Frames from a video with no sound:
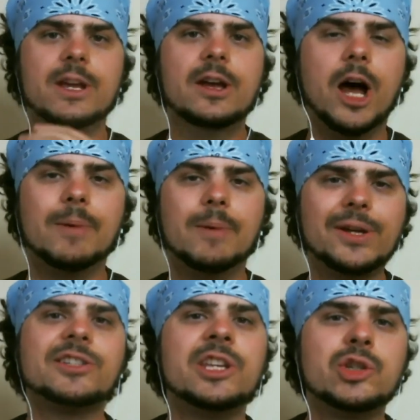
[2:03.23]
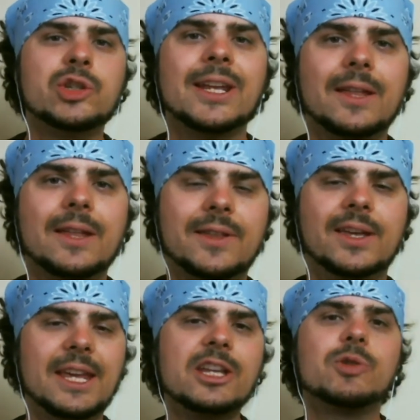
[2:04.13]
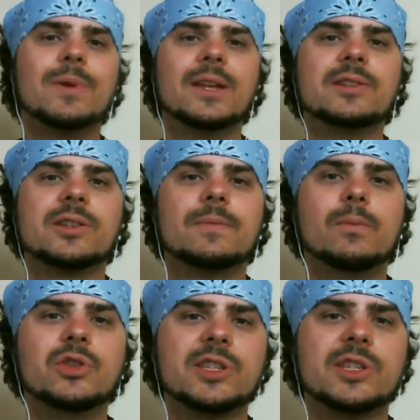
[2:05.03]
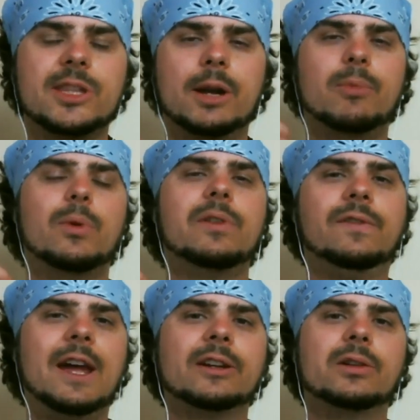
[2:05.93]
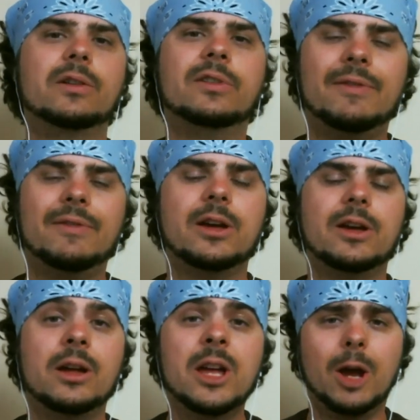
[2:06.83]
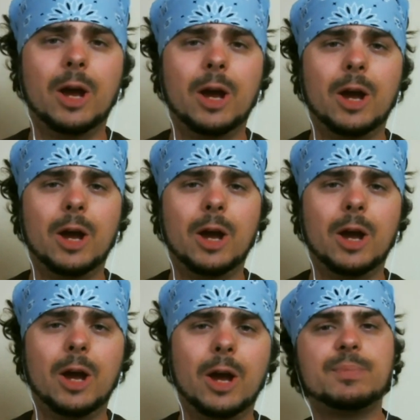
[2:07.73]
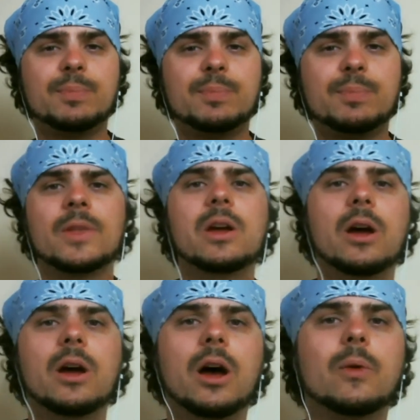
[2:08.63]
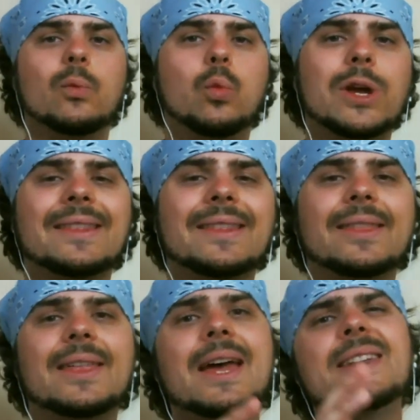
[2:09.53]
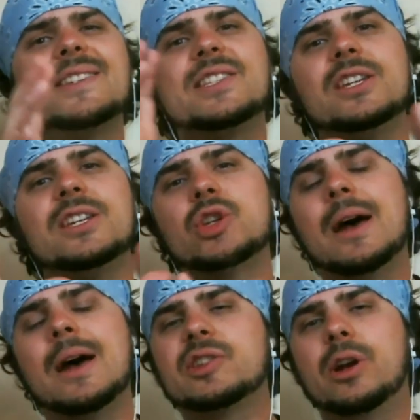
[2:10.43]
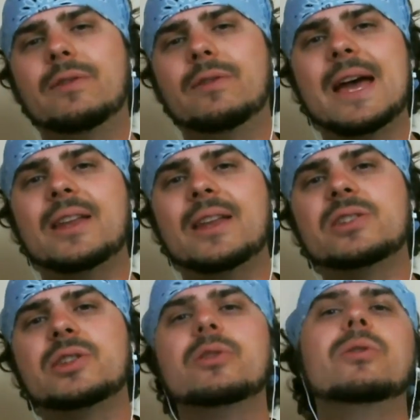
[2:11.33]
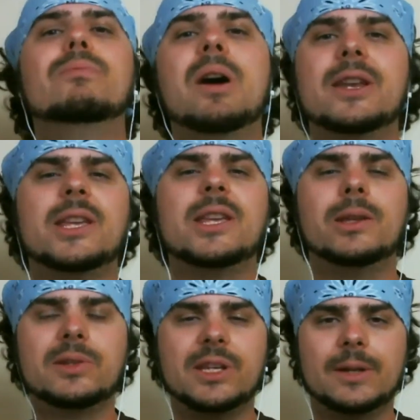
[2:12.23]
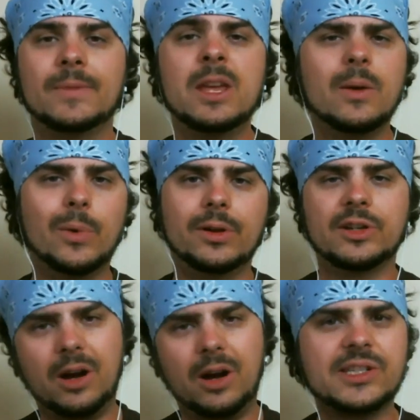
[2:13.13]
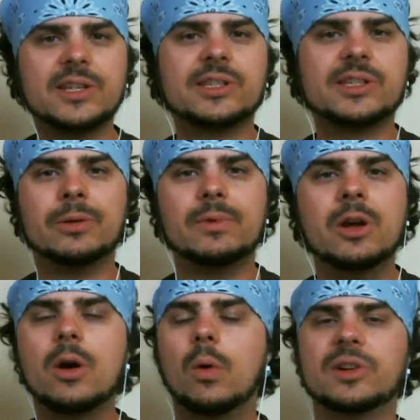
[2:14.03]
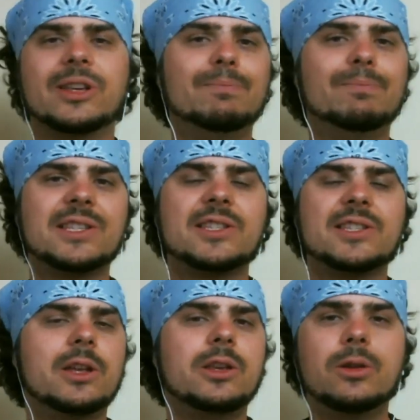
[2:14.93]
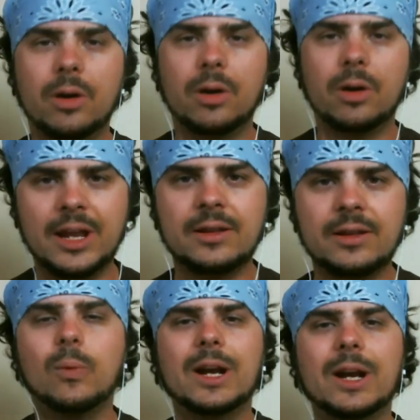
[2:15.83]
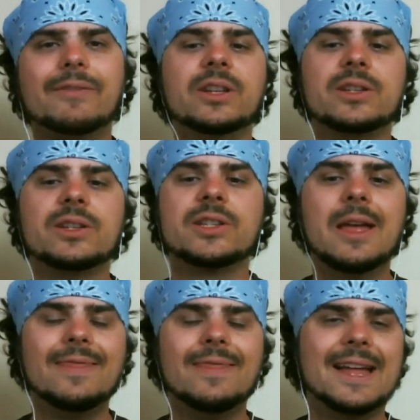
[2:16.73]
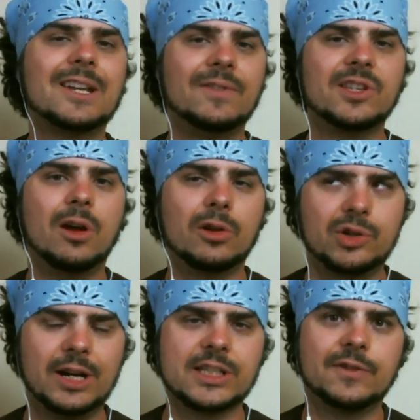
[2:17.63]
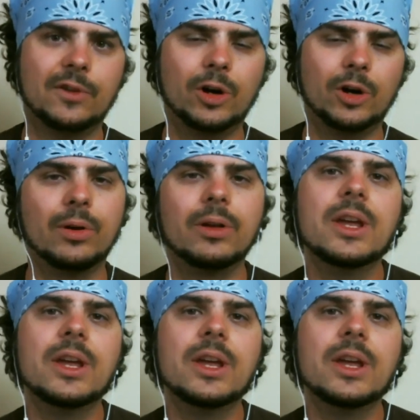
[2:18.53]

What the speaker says: If we can teach you how to get the engagement, which is the #1 factor of having a presence on Facebook, we can then teach you how to turn that into money using whether it's our system or some business that you're in, like whatever it is, that stuff is all transferable.